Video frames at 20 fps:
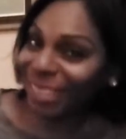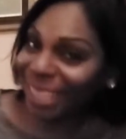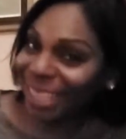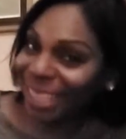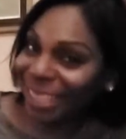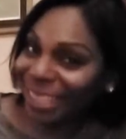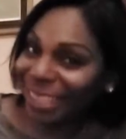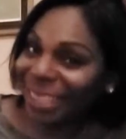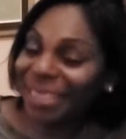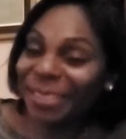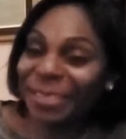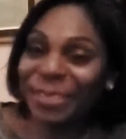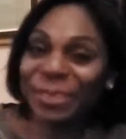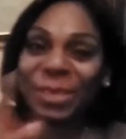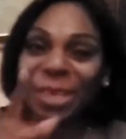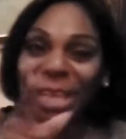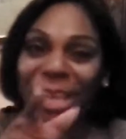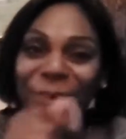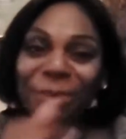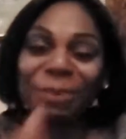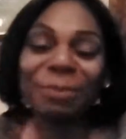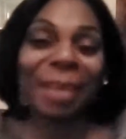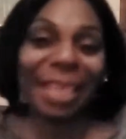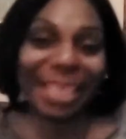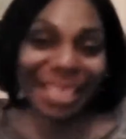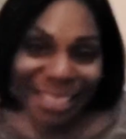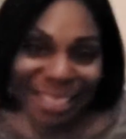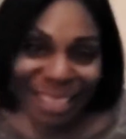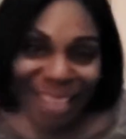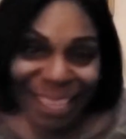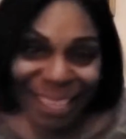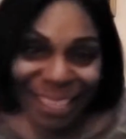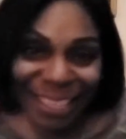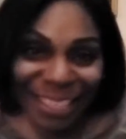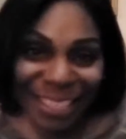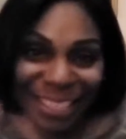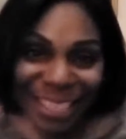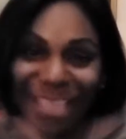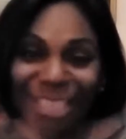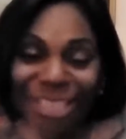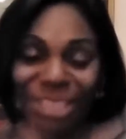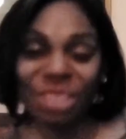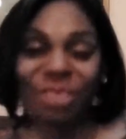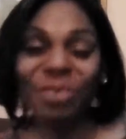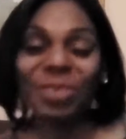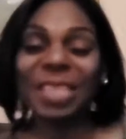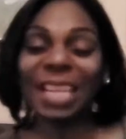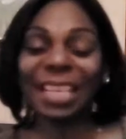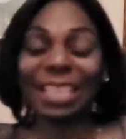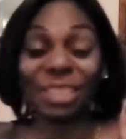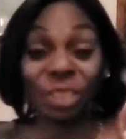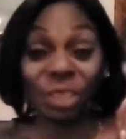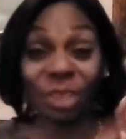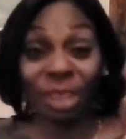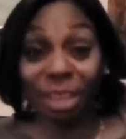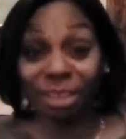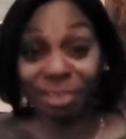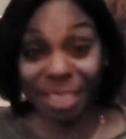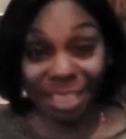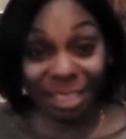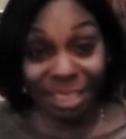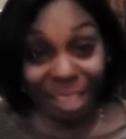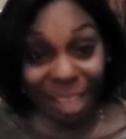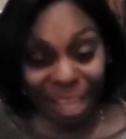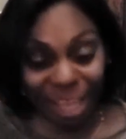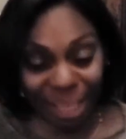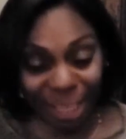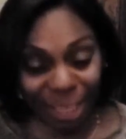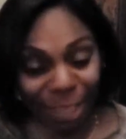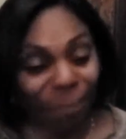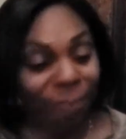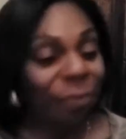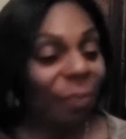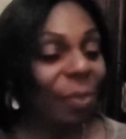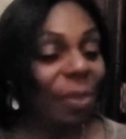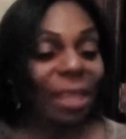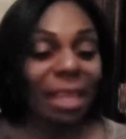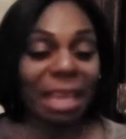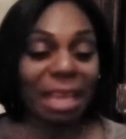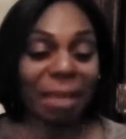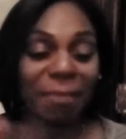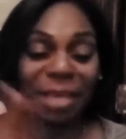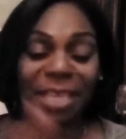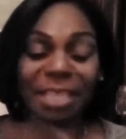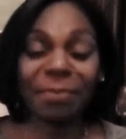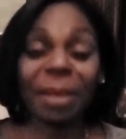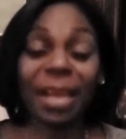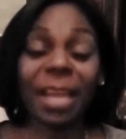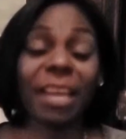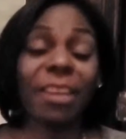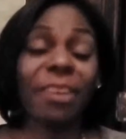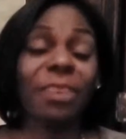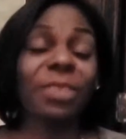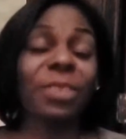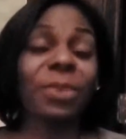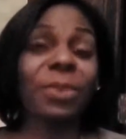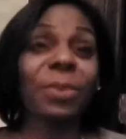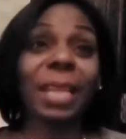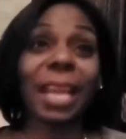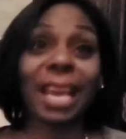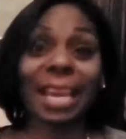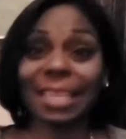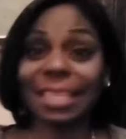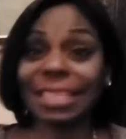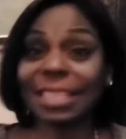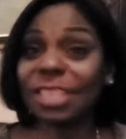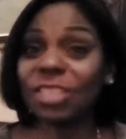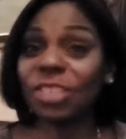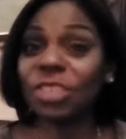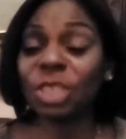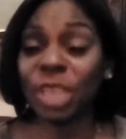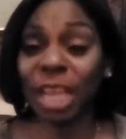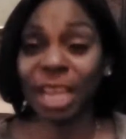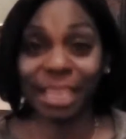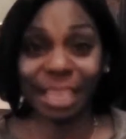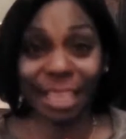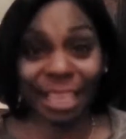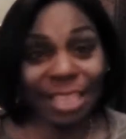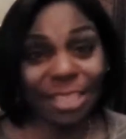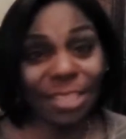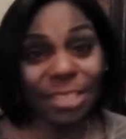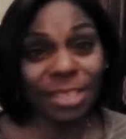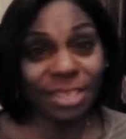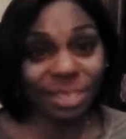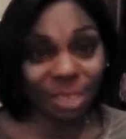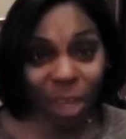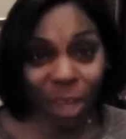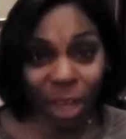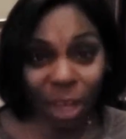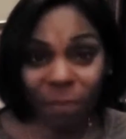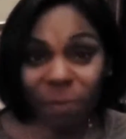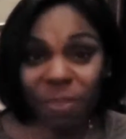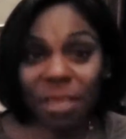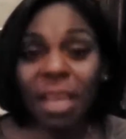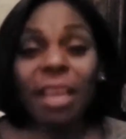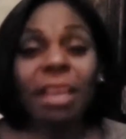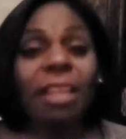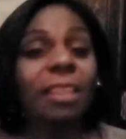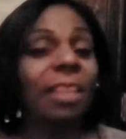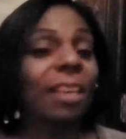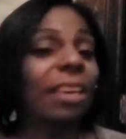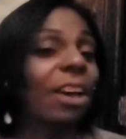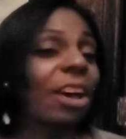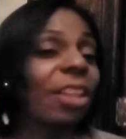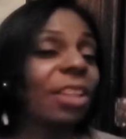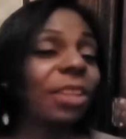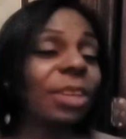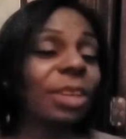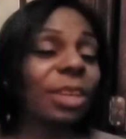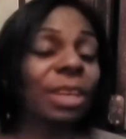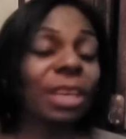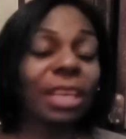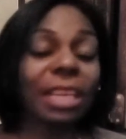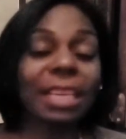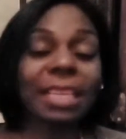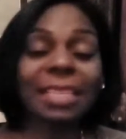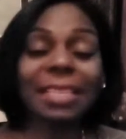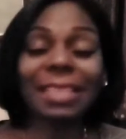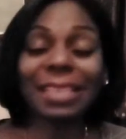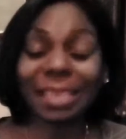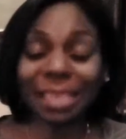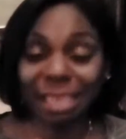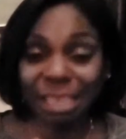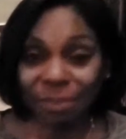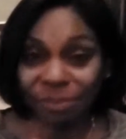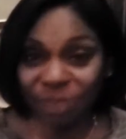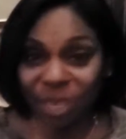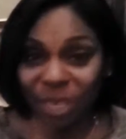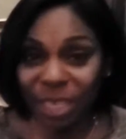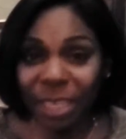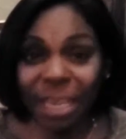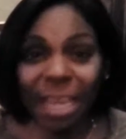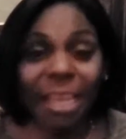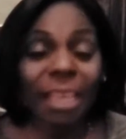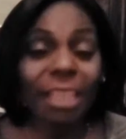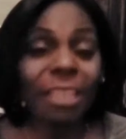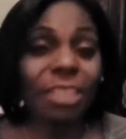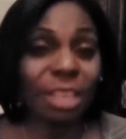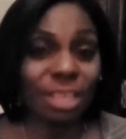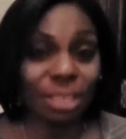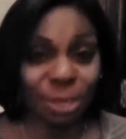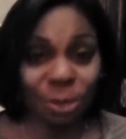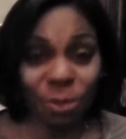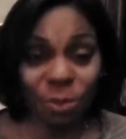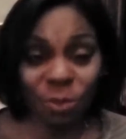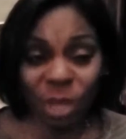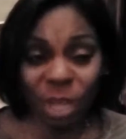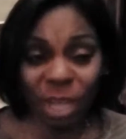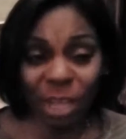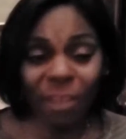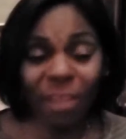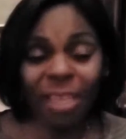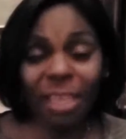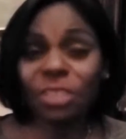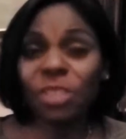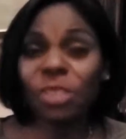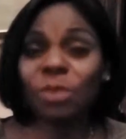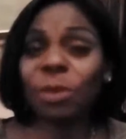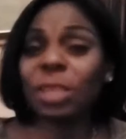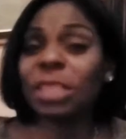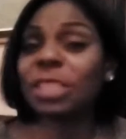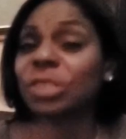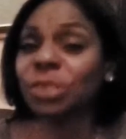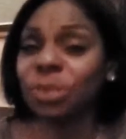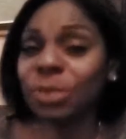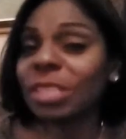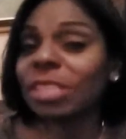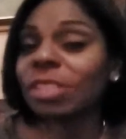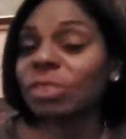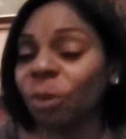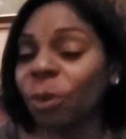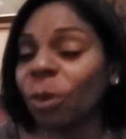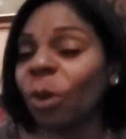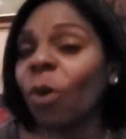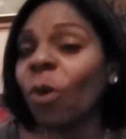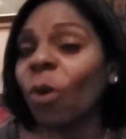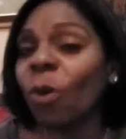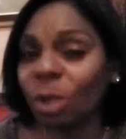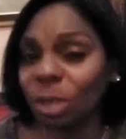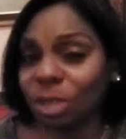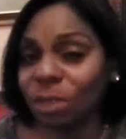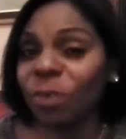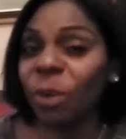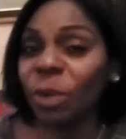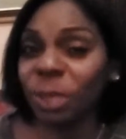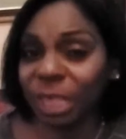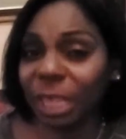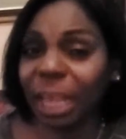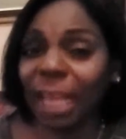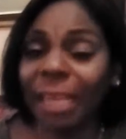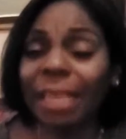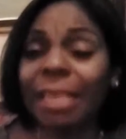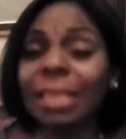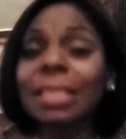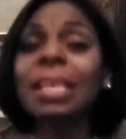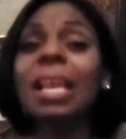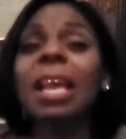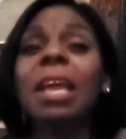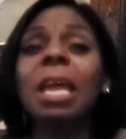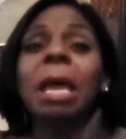it? Did you hear what my stylist said? She was like, she loves this color. It makes my hair so nice and shiny and soft. The color is even and it does it well and she wants to use this for all of her clients.